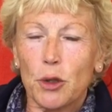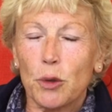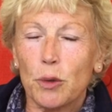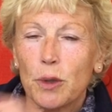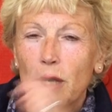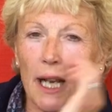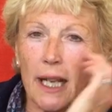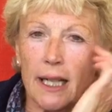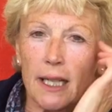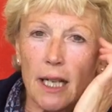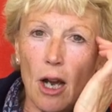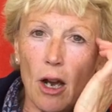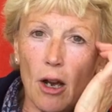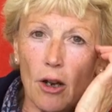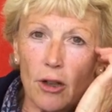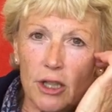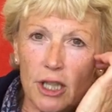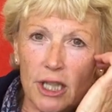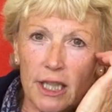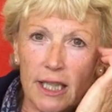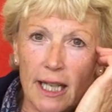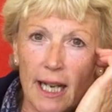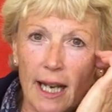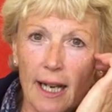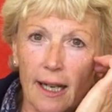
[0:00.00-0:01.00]
who'd had a
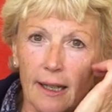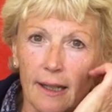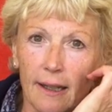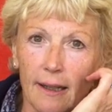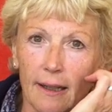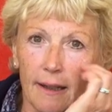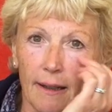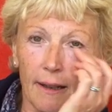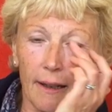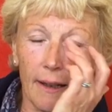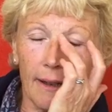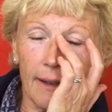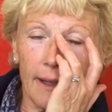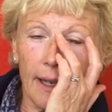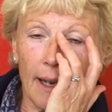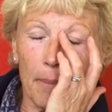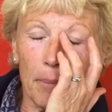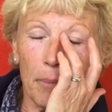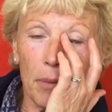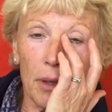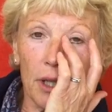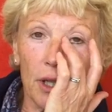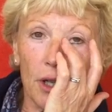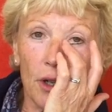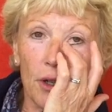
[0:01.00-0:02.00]
heart attack a
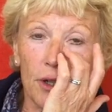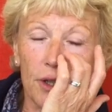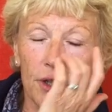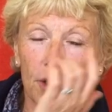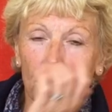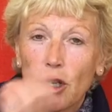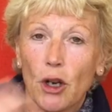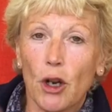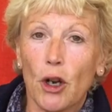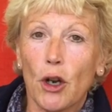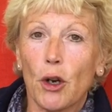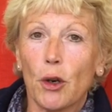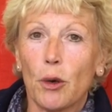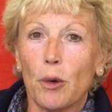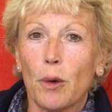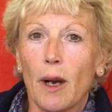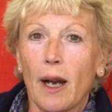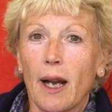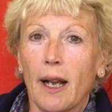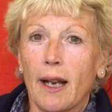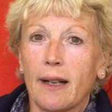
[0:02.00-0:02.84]
number of years ago,